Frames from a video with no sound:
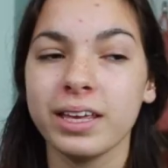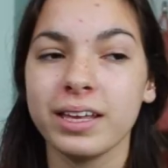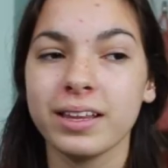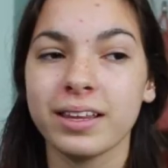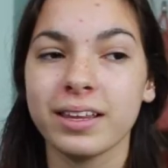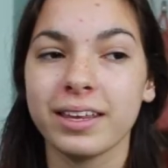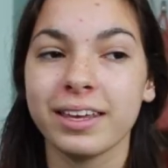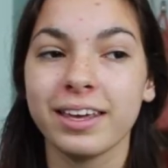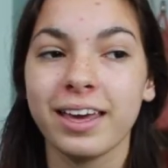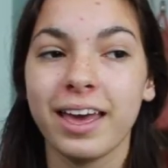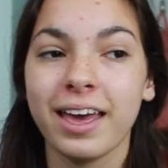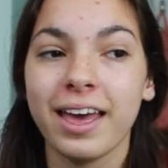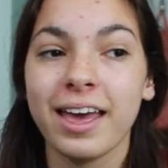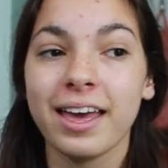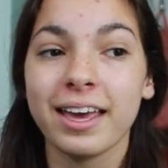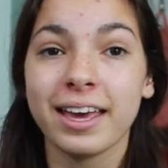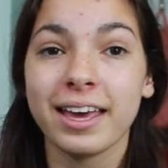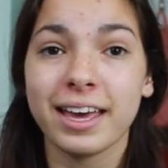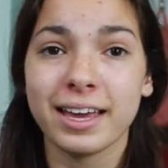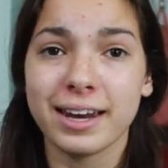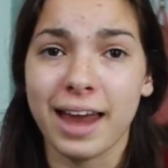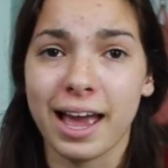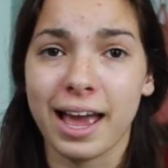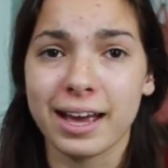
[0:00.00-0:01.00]
like
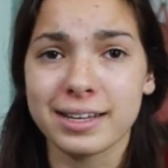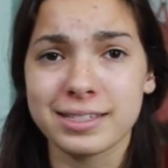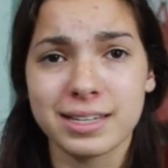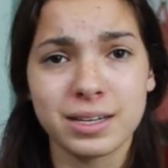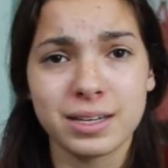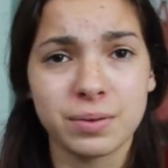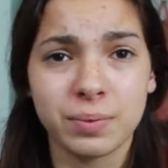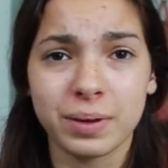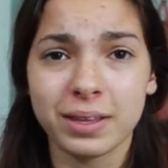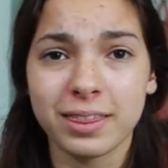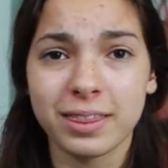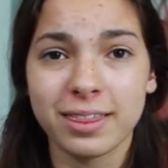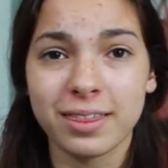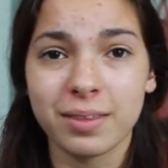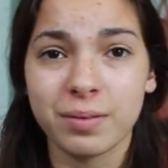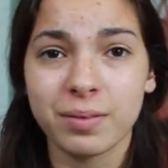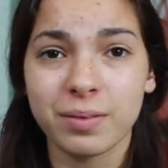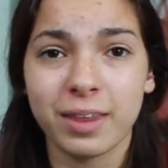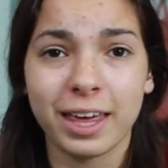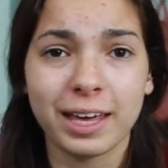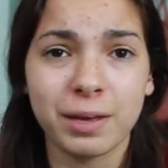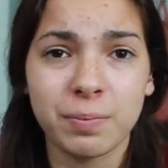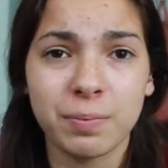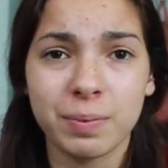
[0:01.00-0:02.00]
connected with
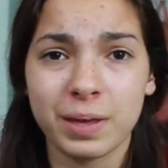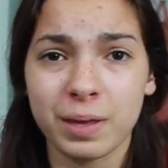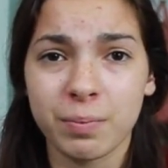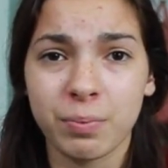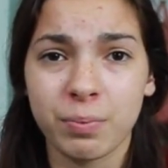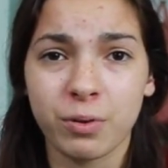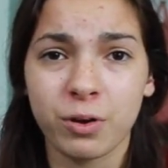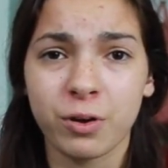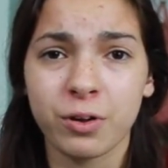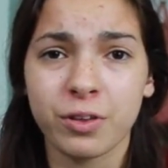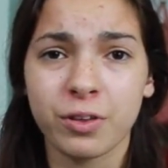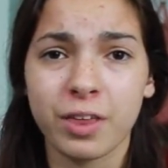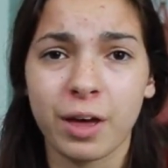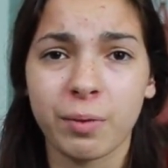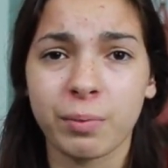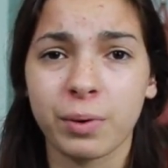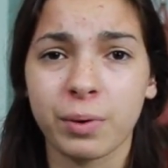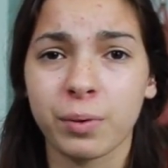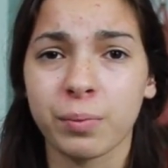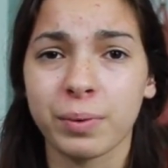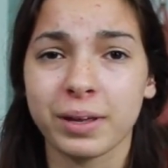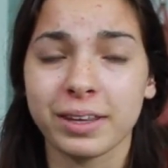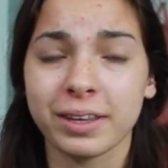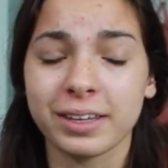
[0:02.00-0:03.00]
like people that
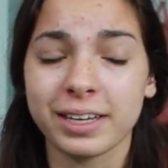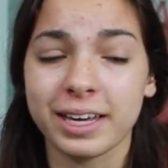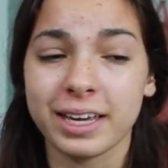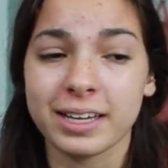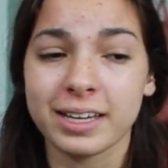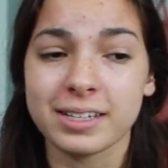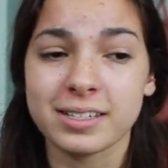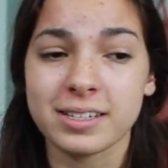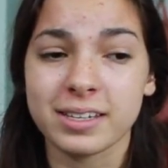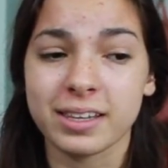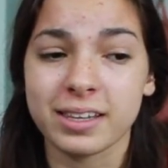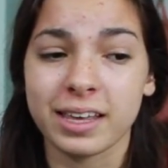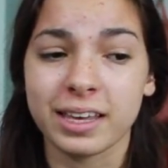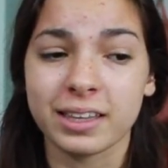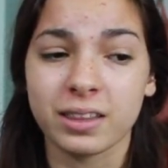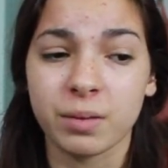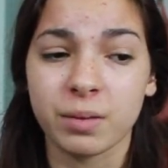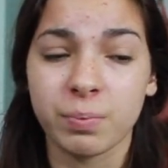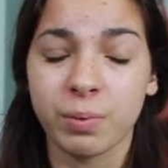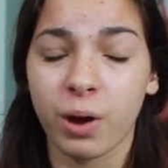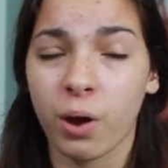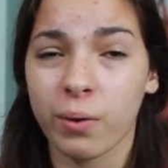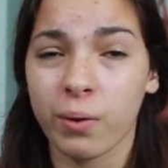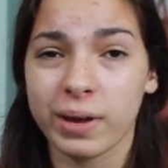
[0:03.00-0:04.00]
were really into like the
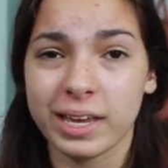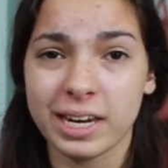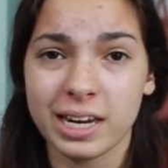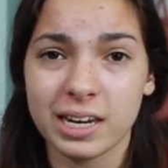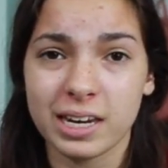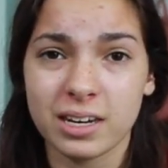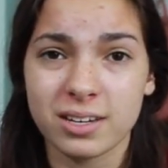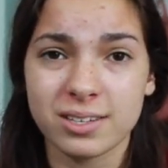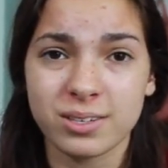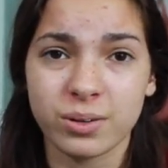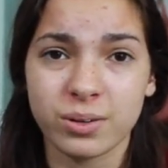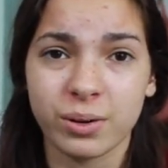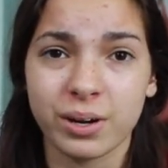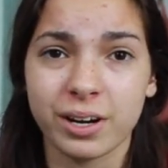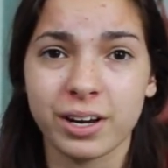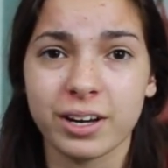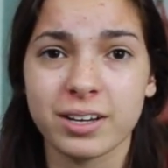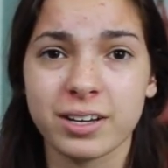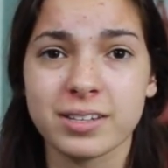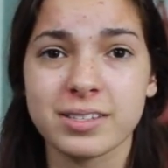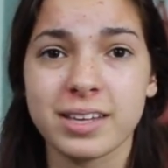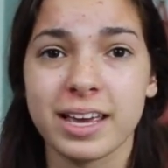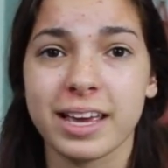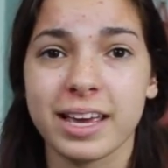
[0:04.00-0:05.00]
pro-eating
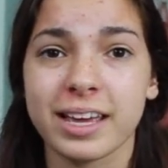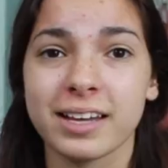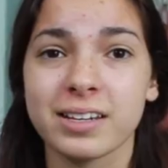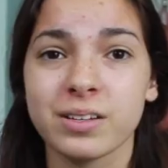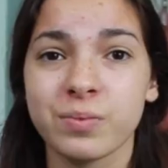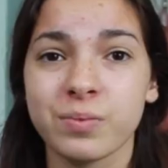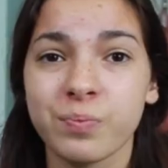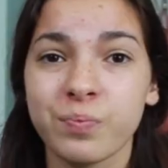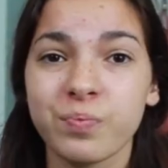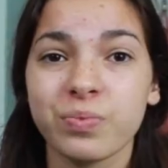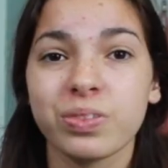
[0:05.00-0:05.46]
disorders, and